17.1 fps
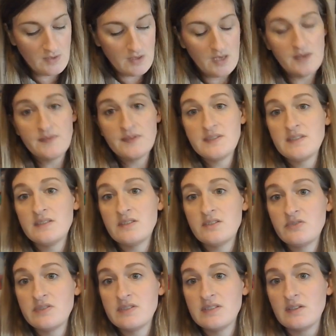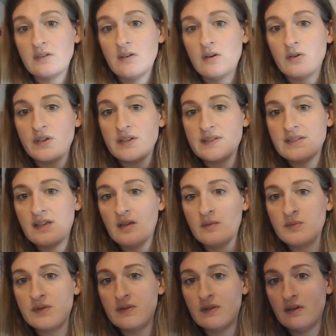this is Teresa Kogut's Come
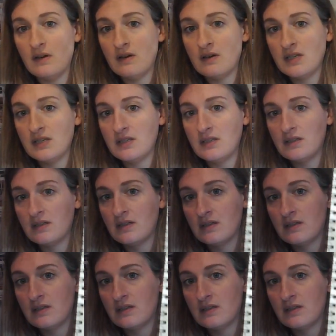to the Garden.